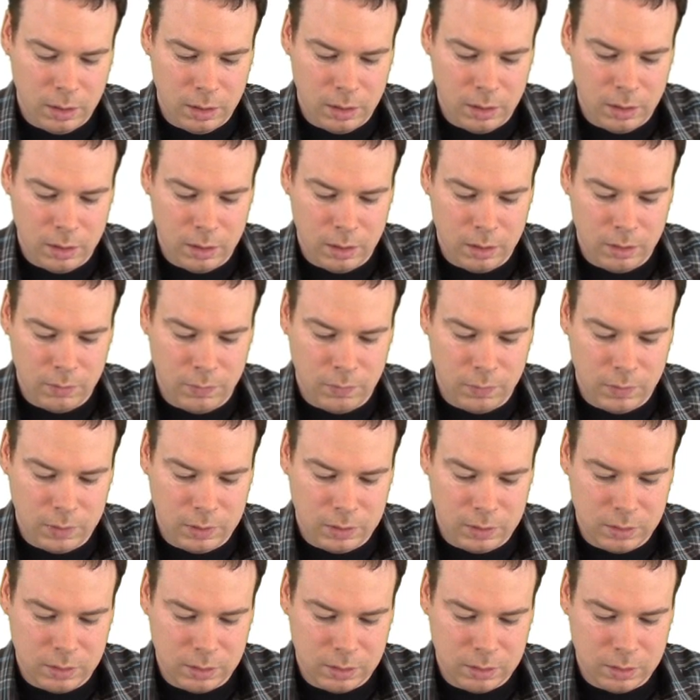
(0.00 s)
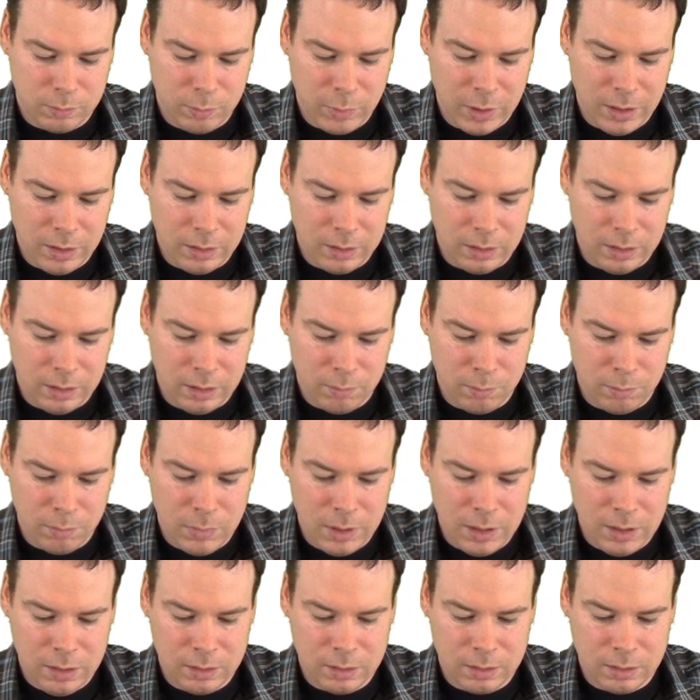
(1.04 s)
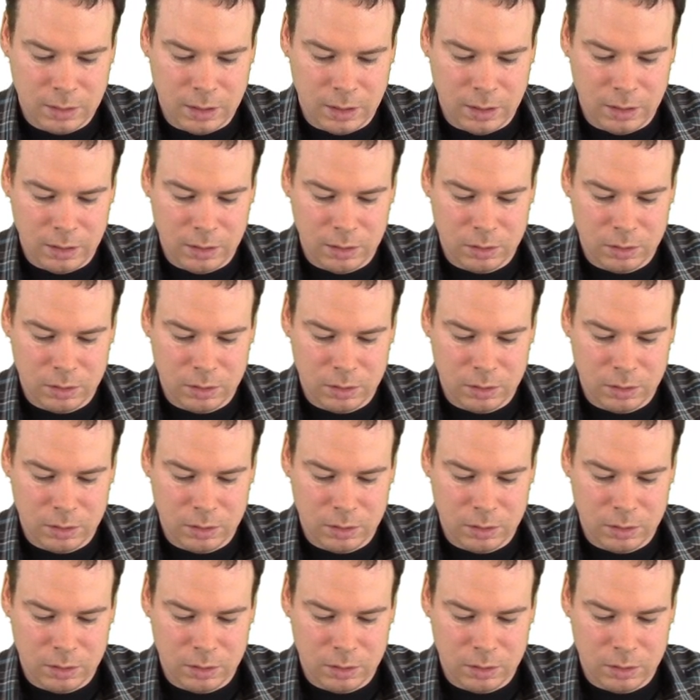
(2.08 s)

And if it's expanding, it means that